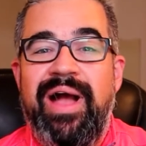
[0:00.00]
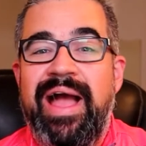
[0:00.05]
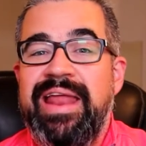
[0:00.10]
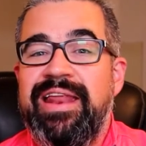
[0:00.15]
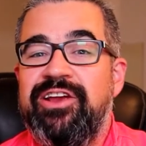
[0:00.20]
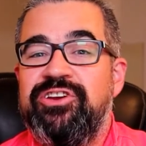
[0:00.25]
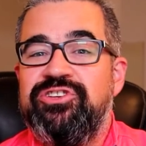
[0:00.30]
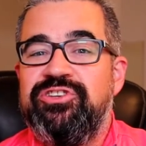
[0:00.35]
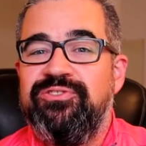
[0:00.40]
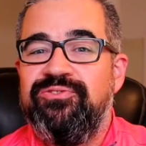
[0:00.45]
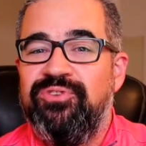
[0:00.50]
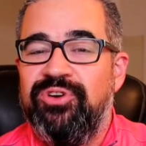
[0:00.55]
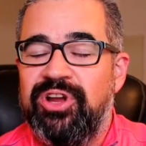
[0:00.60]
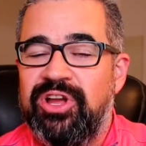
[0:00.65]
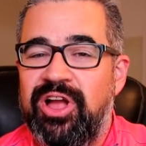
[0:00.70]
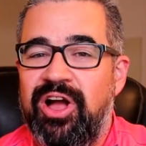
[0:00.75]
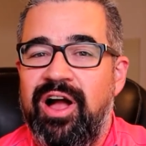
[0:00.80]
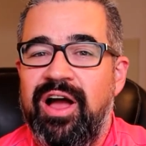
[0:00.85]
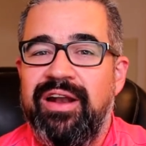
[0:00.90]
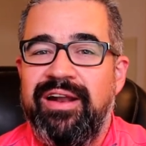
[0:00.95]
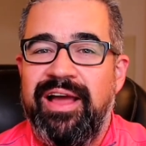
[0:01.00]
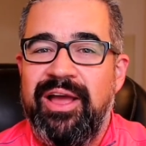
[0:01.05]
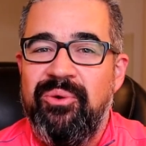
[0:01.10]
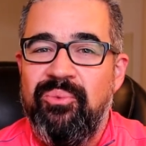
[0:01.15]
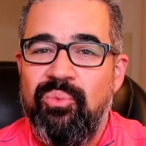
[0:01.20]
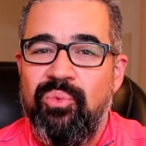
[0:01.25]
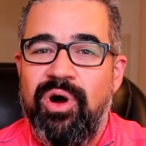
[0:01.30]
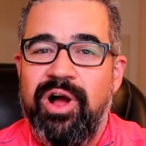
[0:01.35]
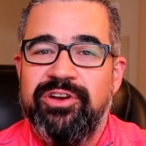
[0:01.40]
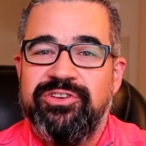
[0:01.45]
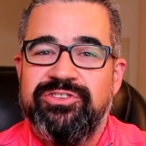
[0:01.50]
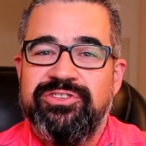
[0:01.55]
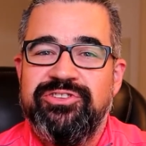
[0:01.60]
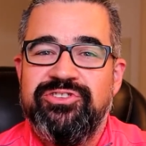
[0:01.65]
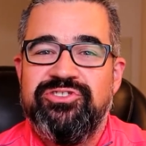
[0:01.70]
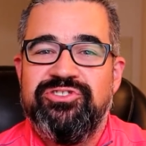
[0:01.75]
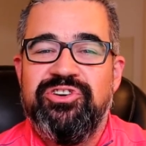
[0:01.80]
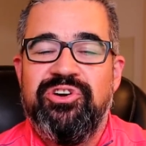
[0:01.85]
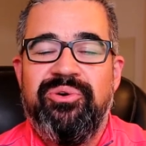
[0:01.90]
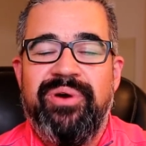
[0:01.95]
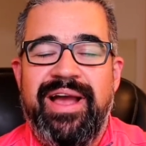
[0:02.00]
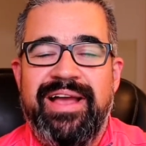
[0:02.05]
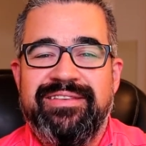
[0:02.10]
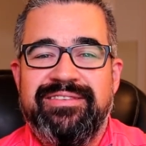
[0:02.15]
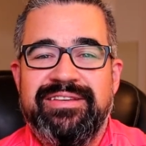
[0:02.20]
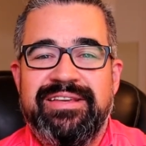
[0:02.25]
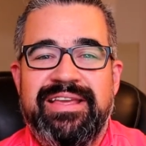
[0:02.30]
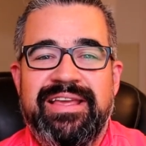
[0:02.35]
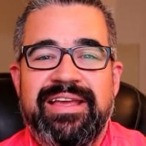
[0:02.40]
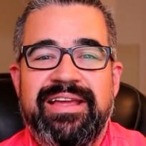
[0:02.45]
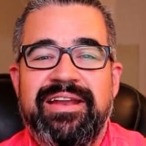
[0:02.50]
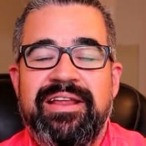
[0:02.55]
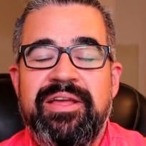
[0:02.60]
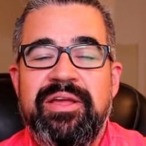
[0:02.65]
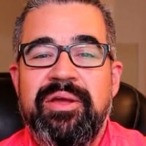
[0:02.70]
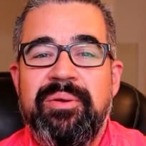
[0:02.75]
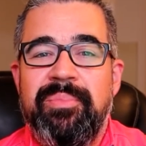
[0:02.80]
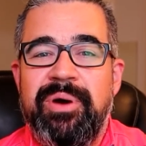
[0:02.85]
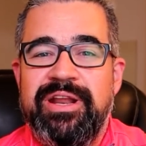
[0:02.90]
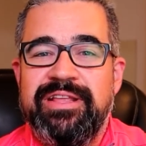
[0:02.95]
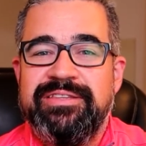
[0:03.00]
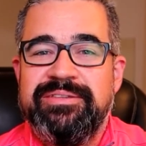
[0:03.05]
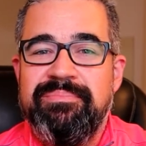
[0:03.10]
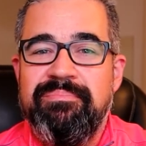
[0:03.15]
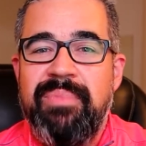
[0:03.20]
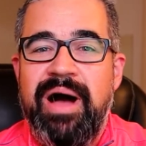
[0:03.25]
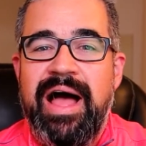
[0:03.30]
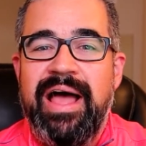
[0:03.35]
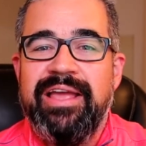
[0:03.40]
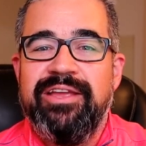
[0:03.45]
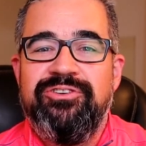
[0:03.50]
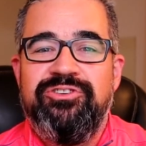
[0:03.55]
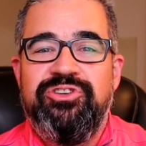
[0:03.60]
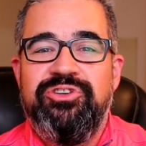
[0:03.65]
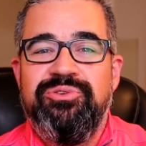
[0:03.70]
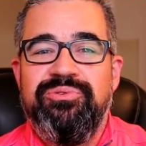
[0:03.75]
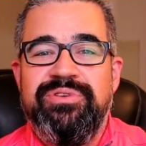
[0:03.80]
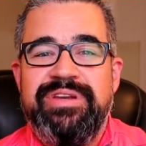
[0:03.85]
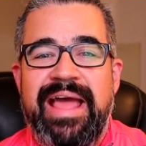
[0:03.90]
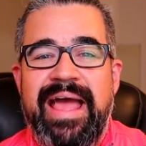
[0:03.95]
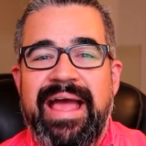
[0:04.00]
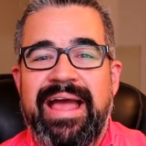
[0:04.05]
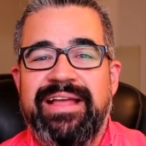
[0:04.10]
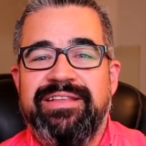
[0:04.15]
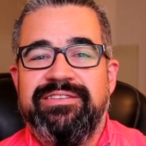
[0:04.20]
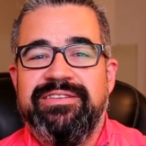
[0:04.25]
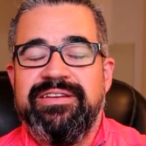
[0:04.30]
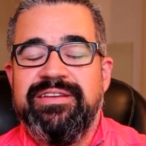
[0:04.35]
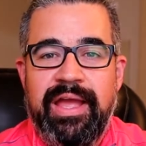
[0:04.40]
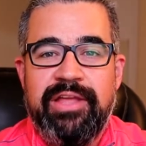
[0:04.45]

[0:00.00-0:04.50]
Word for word: I'd actually forgotten I watched this show as a kid, but it's My Two Dads.